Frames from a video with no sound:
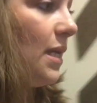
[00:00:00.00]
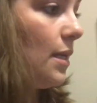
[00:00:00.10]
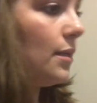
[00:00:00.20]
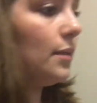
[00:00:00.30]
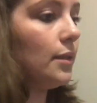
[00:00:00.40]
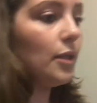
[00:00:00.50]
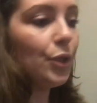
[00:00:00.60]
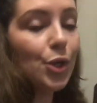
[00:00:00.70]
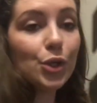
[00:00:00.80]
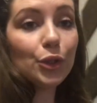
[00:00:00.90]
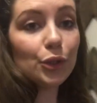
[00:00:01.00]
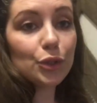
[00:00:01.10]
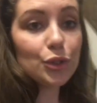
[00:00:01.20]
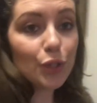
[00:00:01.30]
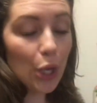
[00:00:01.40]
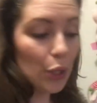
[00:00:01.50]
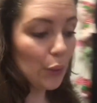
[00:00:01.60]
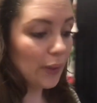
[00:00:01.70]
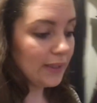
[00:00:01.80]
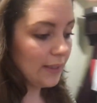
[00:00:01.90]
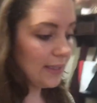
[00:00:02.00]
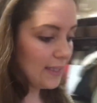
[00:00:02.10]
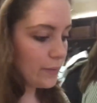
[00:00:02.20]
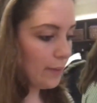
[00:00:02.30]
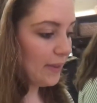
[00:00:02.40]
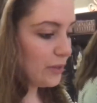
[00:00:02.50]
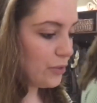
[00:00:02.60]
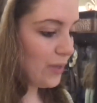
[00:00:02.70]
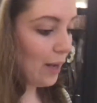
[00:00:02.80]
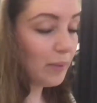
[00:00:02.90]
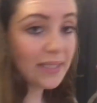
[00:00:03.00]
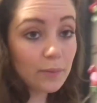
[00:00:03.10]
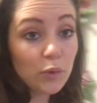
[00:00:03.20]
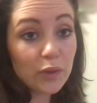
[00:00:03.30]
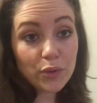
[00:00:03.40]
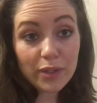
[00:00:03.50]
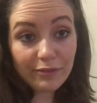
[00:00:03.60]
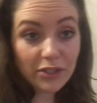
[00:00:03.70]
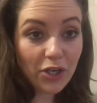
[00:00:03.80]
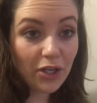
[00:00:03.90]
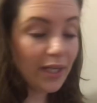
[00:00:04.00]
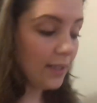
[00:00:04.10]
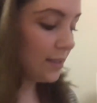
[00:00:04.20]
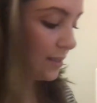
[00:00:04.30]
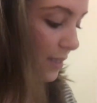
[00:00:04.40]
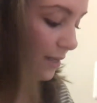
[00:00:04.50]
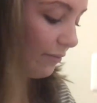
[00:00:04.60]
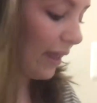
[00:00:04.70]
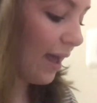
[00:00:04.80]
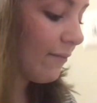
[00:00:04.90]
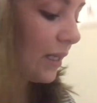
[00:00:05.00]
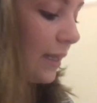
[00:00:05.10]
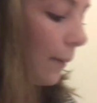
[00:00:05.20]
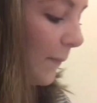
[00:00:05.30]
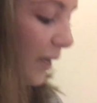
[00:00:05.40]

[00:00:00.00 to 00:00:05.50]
me. So that's what I'm about to do now. Plus, I'm to a different Target to see if they have anything